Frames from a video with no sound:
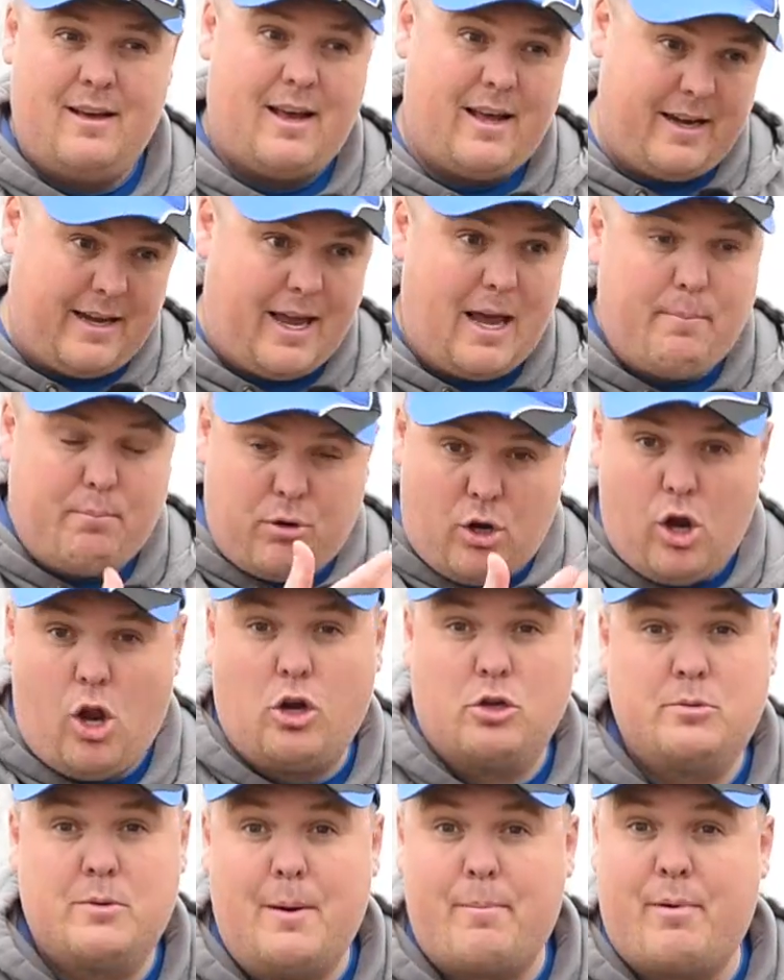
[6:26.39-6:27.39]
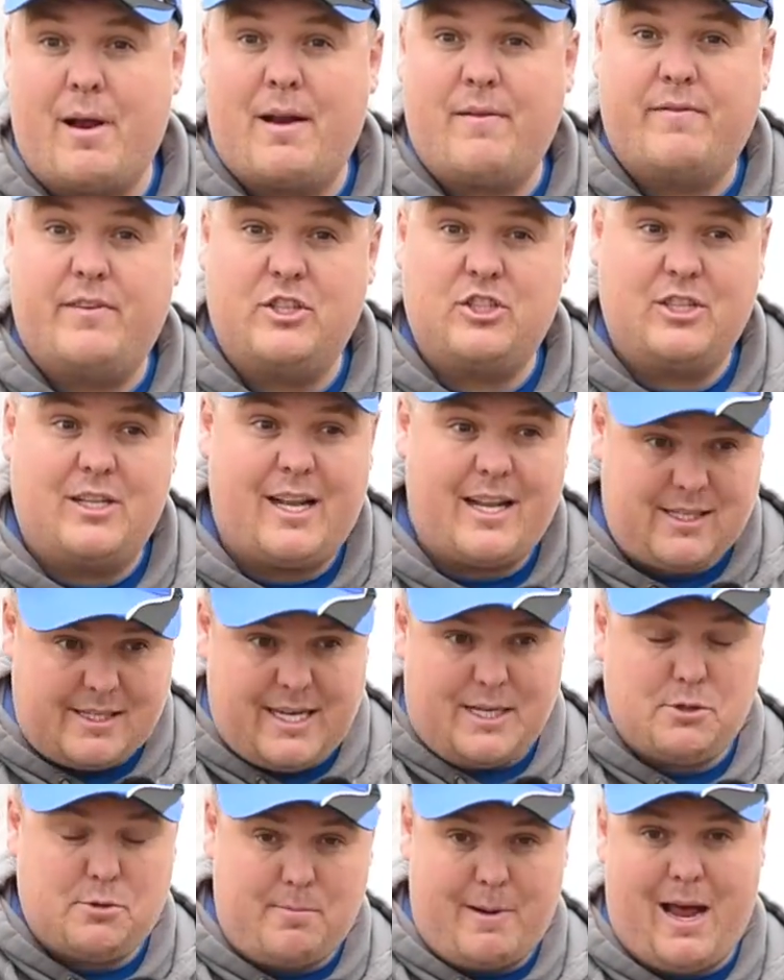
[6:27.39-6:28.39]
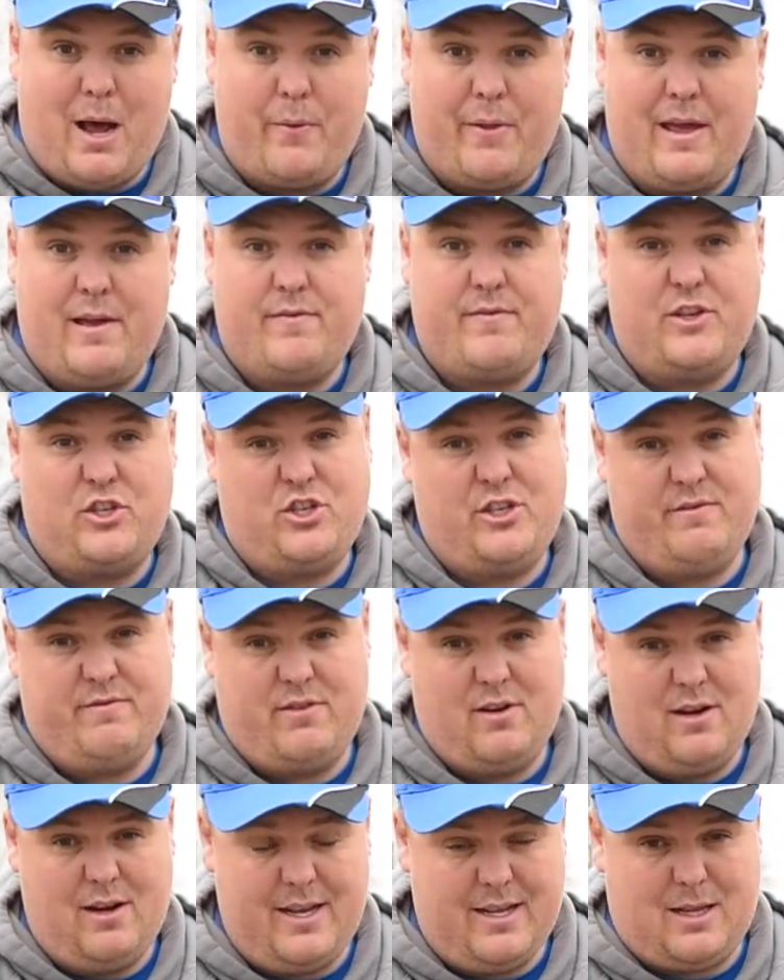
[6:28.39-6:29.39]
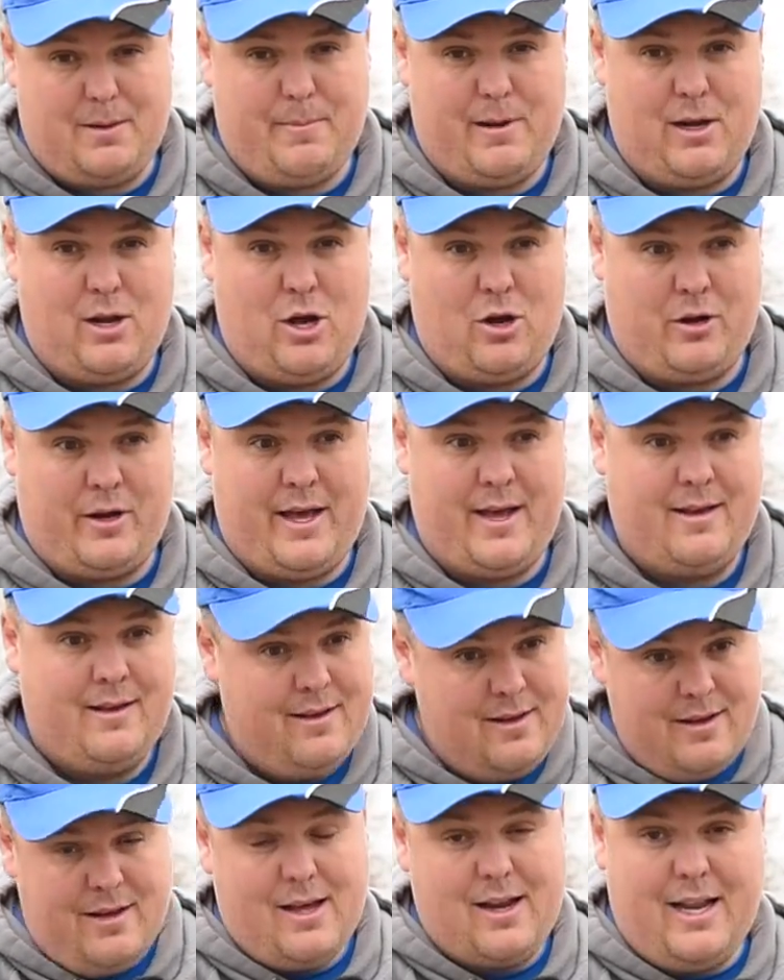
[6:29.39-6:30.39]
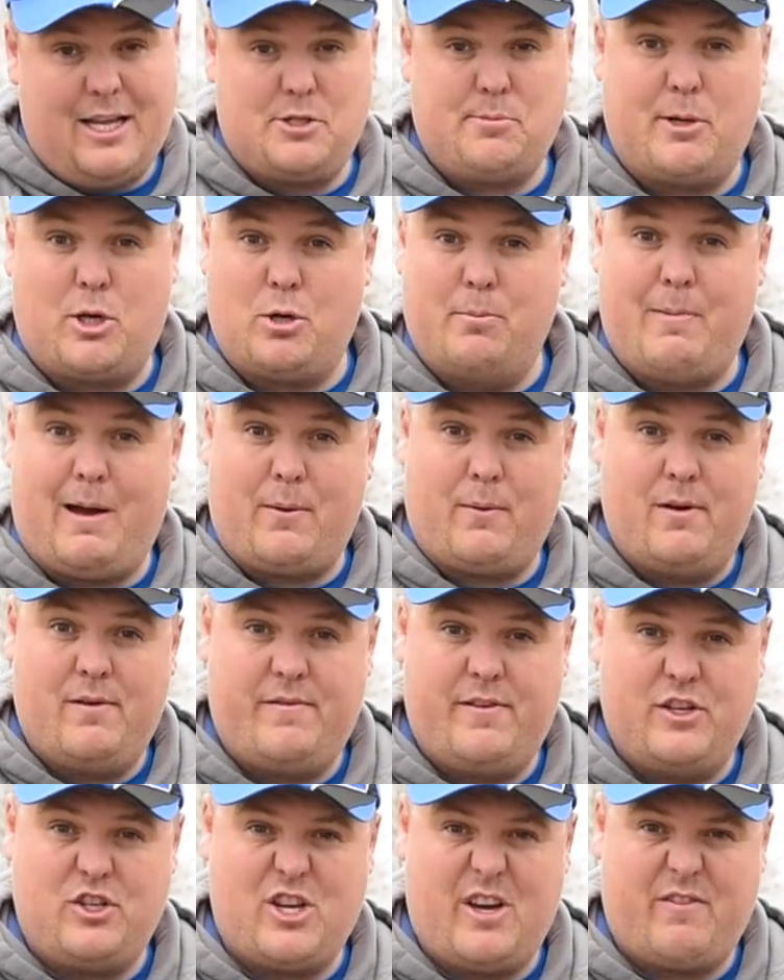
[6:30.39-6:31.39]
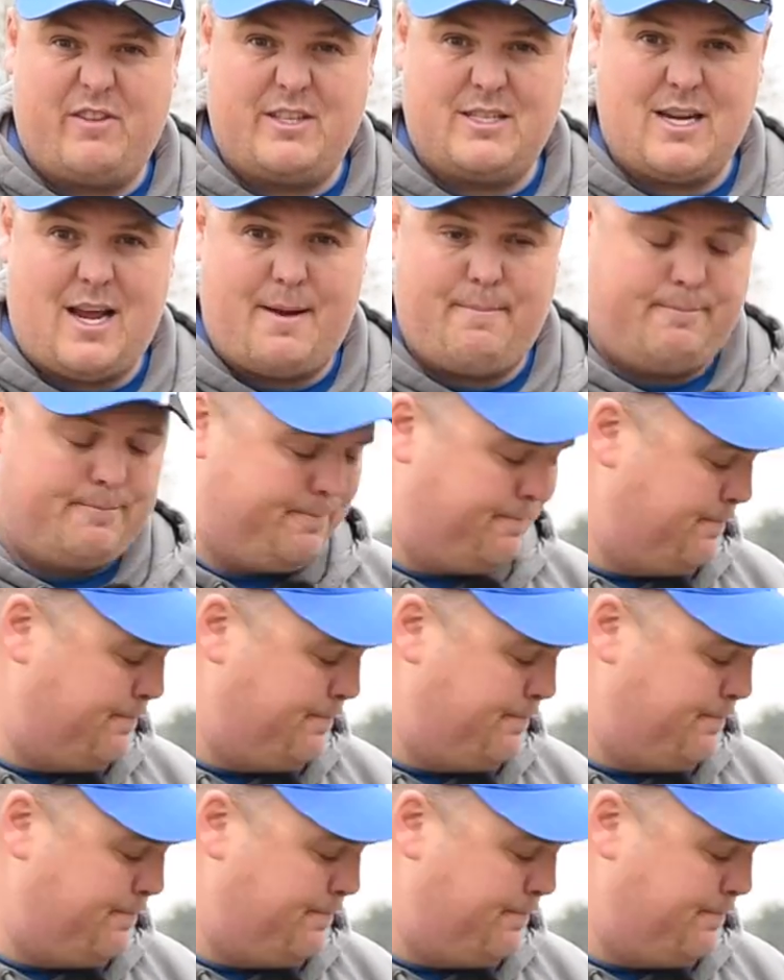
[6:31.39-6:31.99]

and again prolongs my bread fishing, keeps me out there fishing for a little bit longer, and lets me come back with a fish every time.